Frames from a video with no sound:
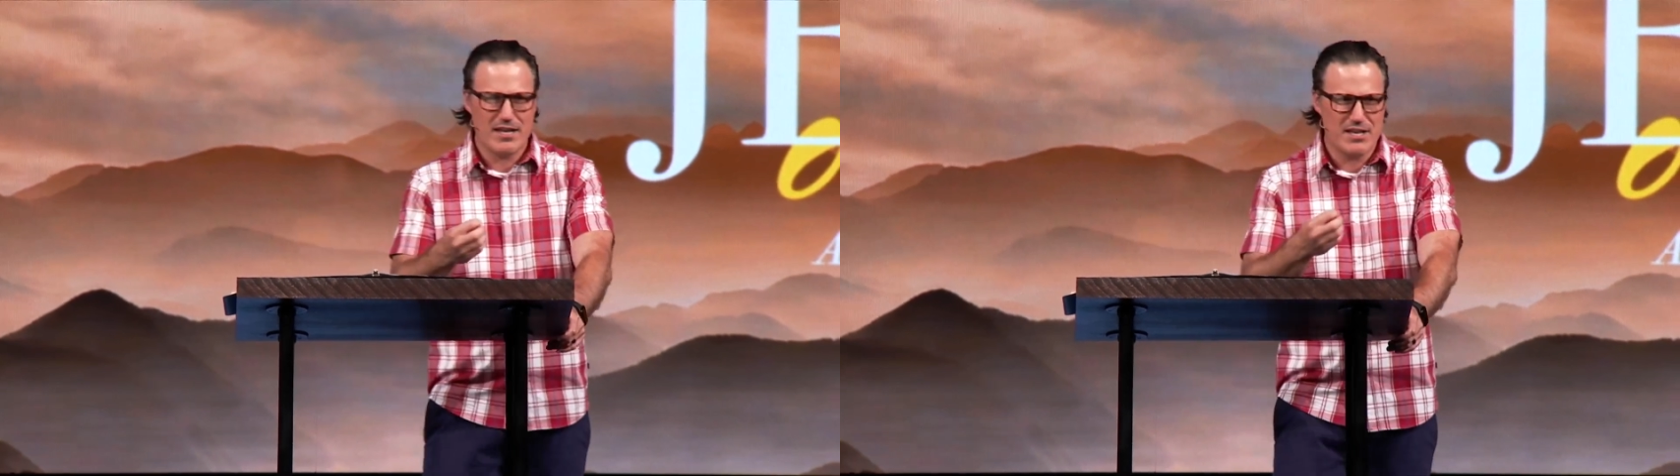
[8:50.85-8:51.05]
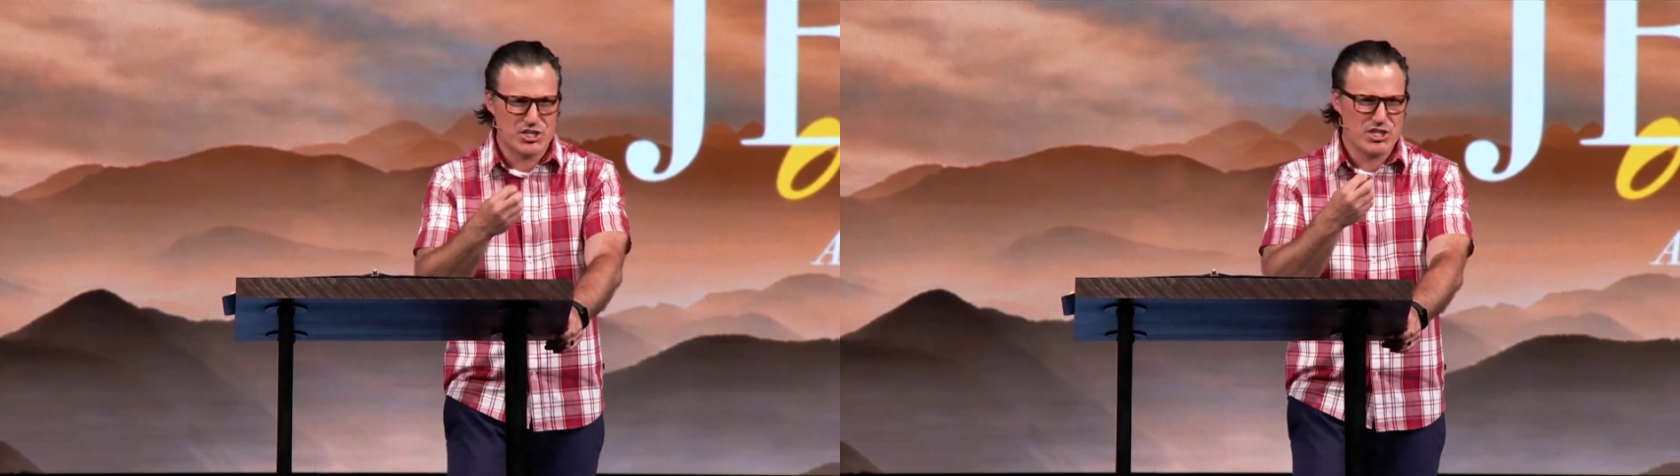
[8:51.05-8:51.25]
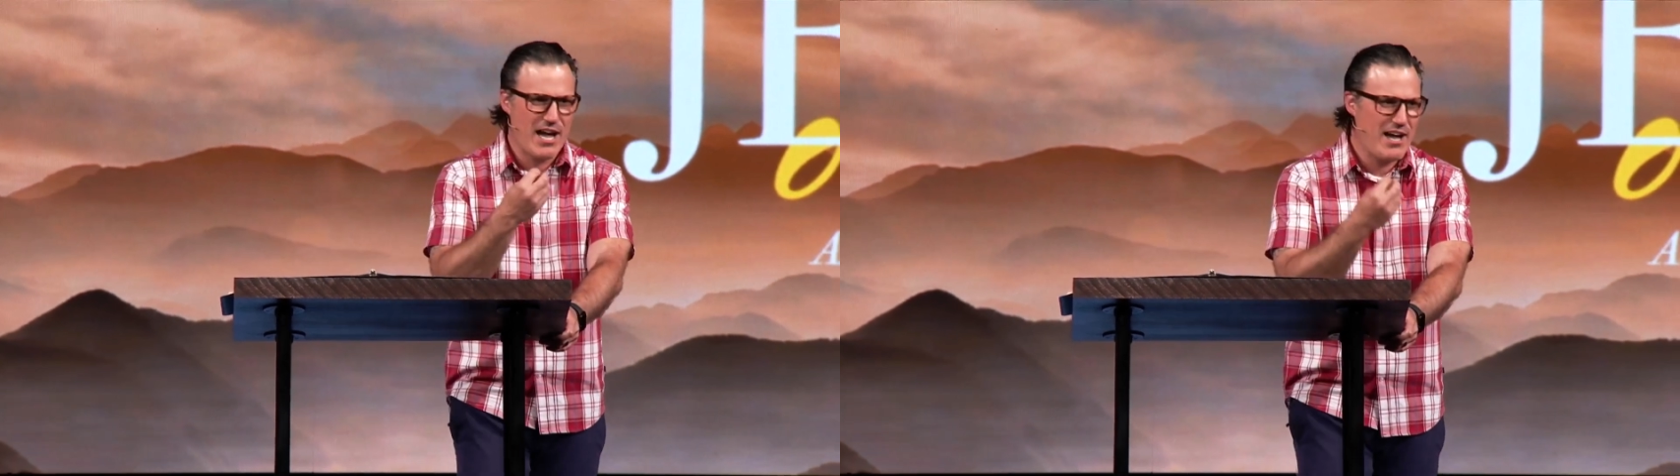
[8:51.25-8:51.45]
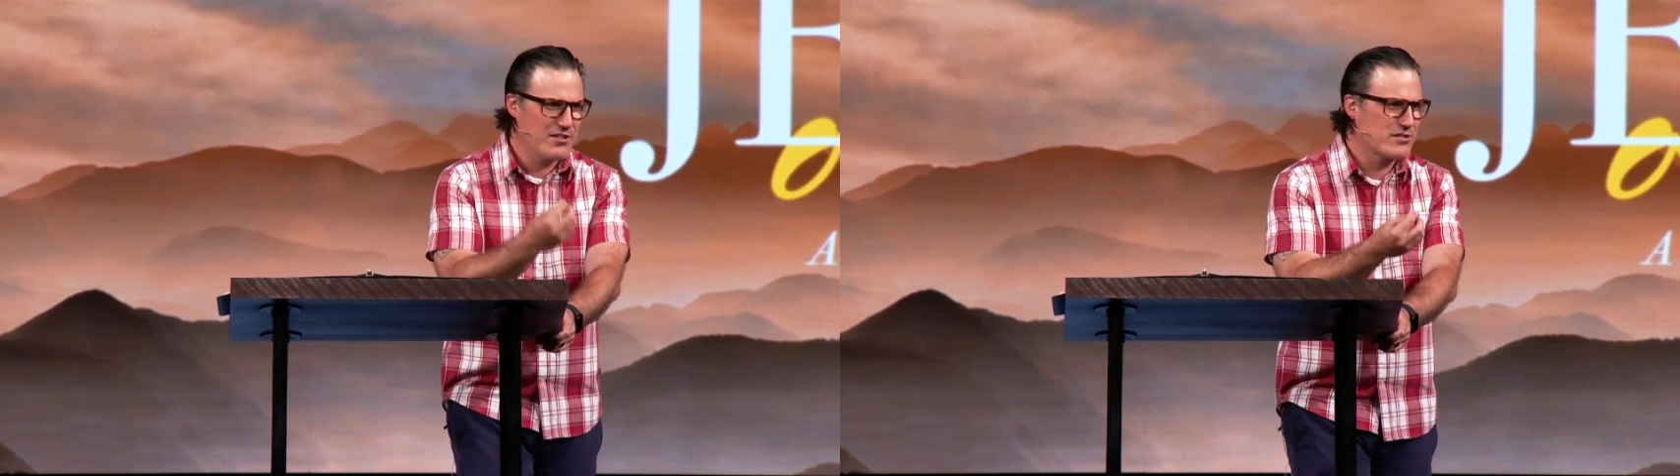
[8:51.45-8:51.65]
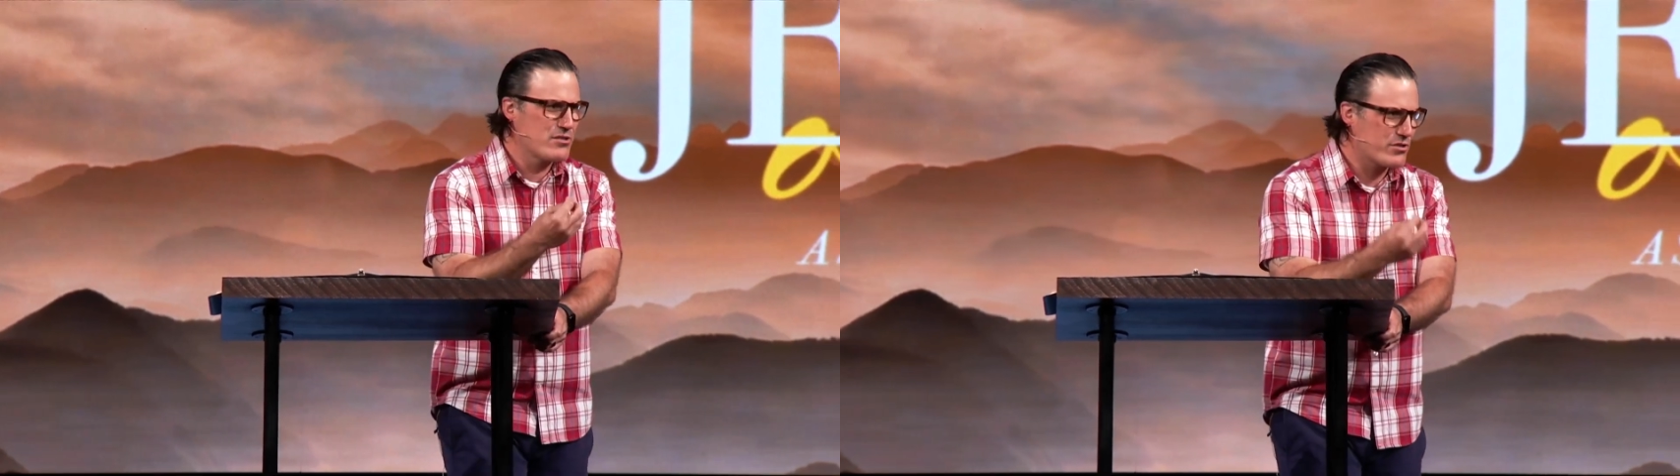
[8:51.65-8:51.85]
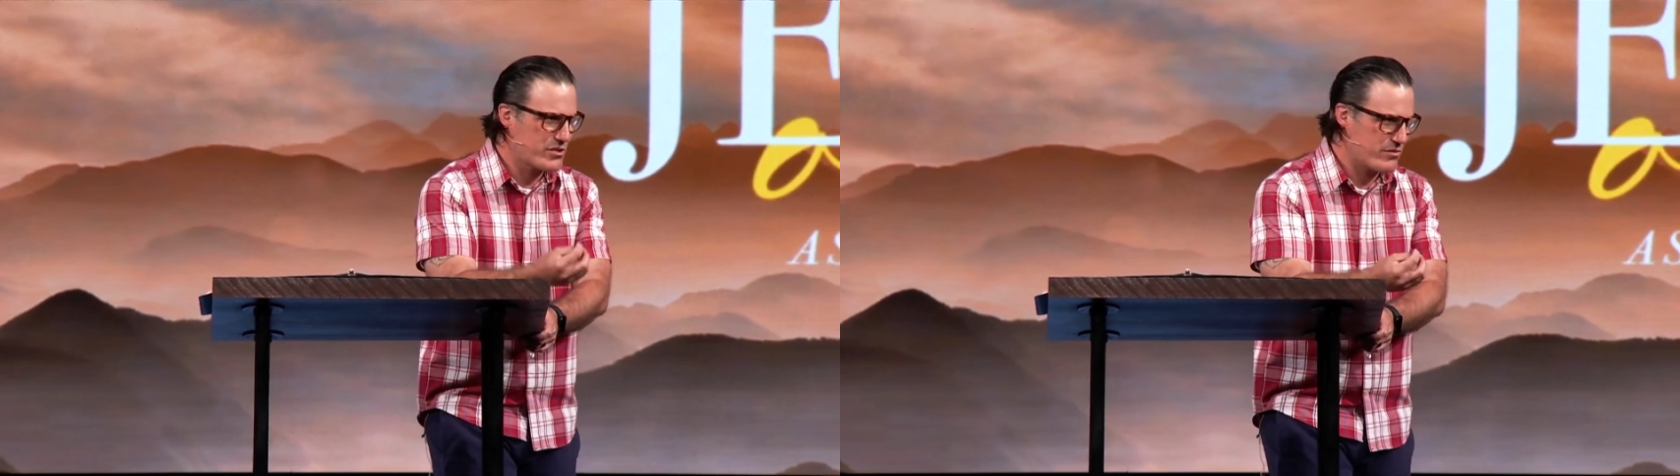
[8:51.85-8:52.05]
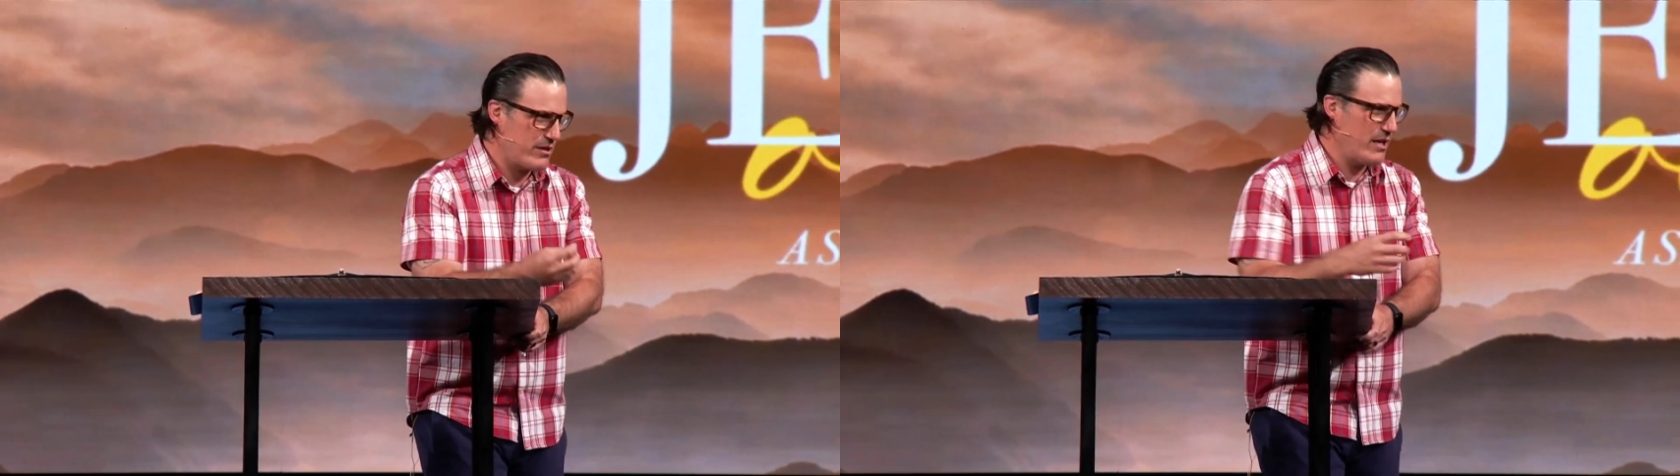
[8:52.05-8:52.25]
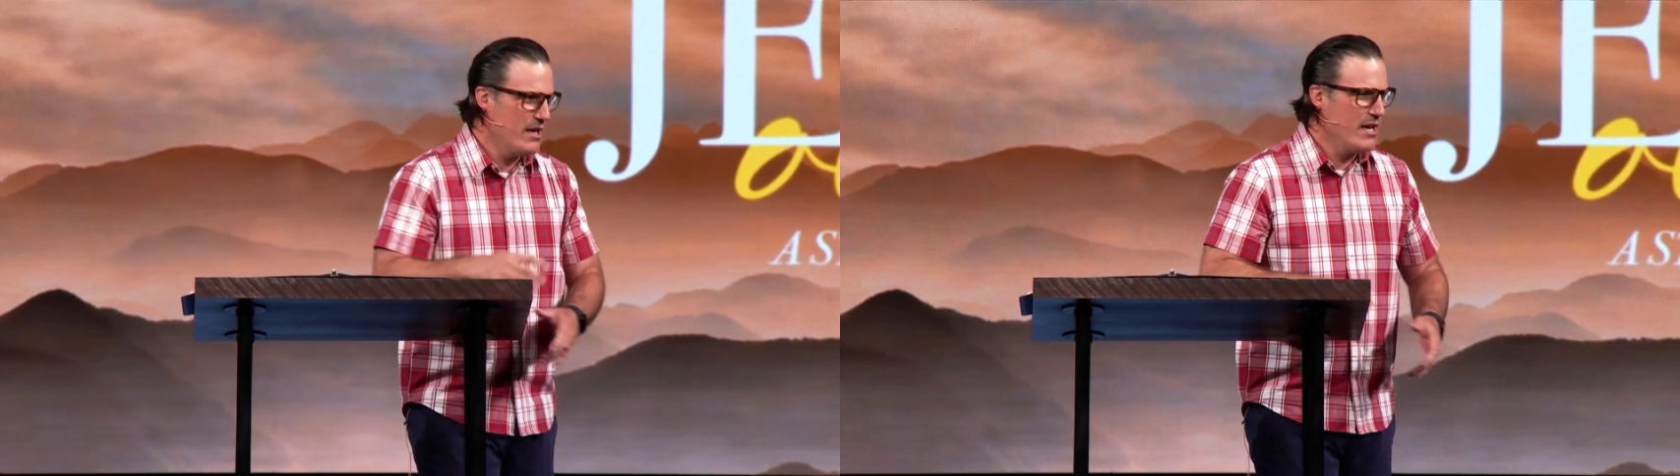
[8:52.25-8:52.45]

in a child's nursery.